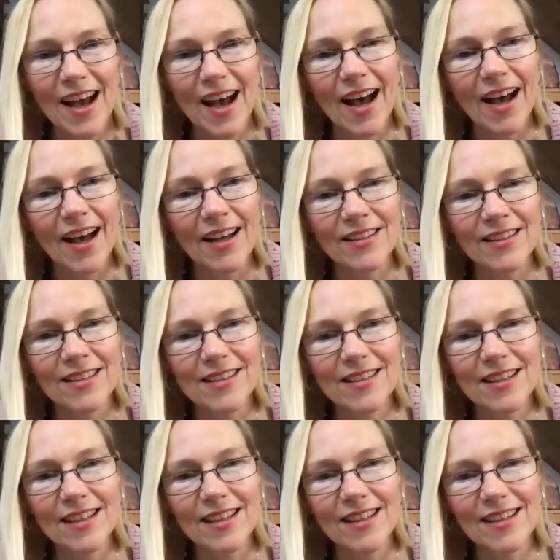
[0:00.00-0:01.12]
And
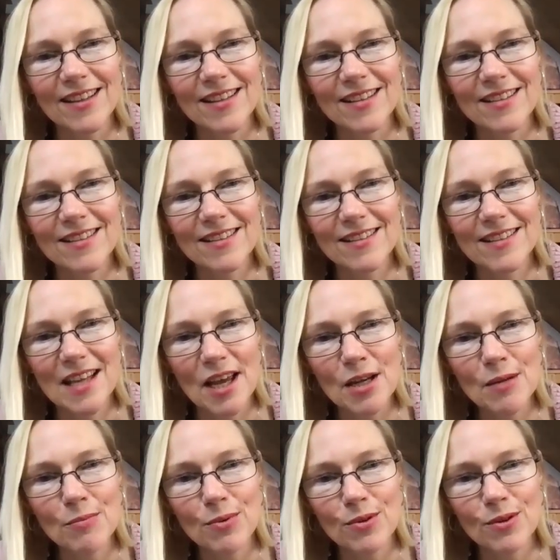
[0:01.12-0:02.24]
this
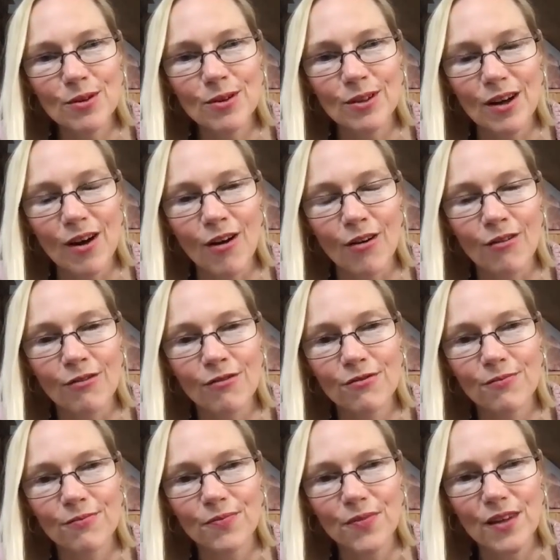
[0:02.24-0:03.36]
table of
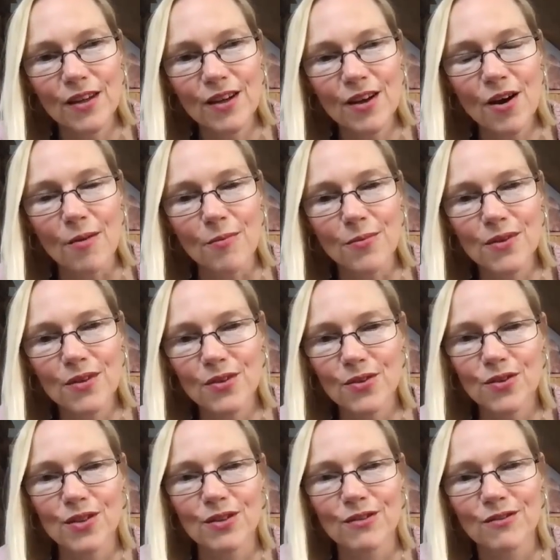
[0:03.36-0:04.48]
cups
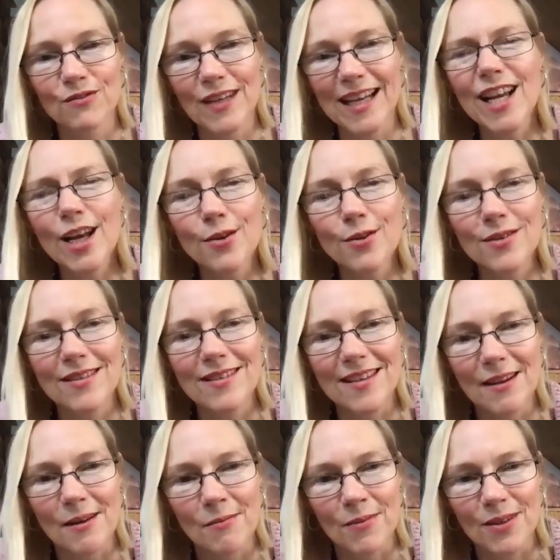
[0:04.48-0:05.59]
sort of encloses
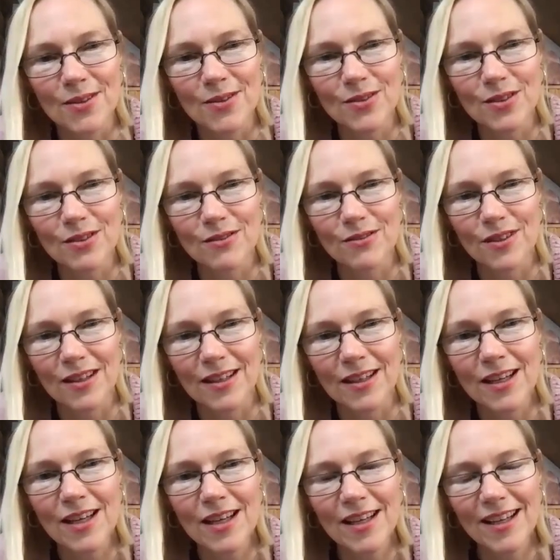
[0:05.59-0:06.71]
him. It sort of
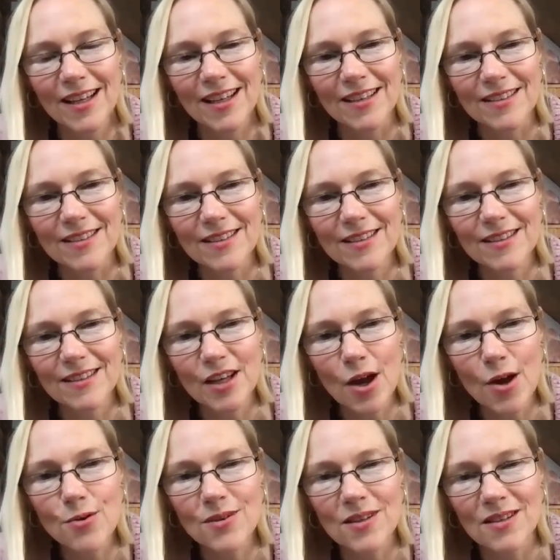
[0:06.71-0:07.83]
it's
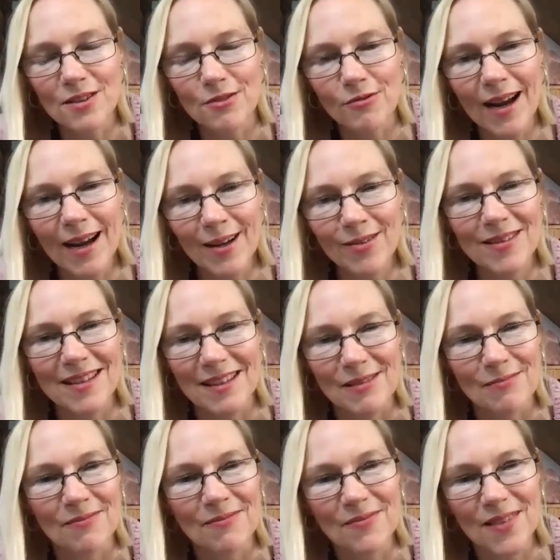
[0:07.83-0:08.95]
cozies around
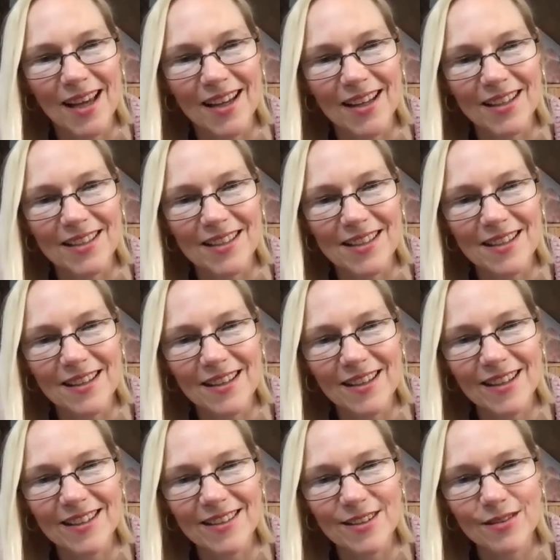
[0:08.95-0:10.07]
him, and
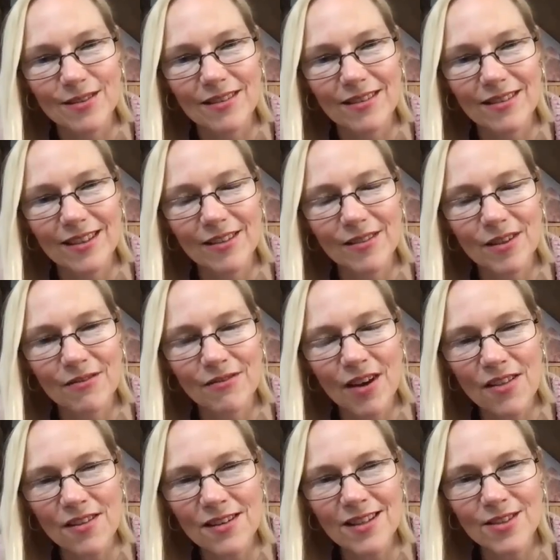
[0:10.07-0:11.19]
it's the
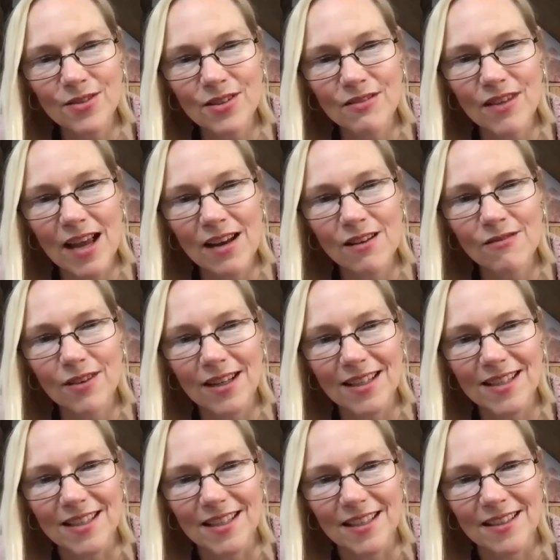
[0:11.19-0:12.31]
fact that it's sort of
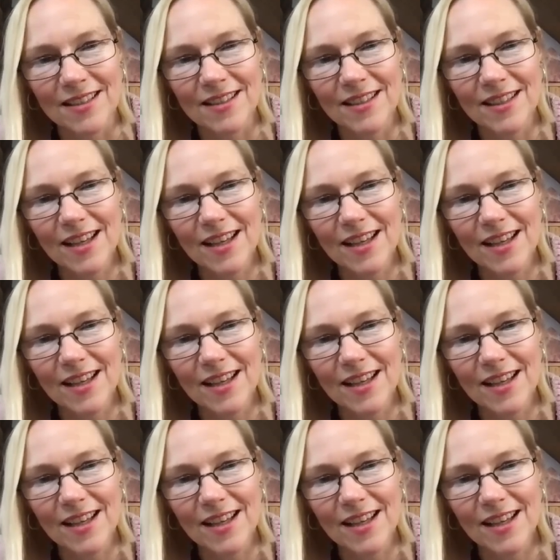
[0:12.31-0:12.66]
elevated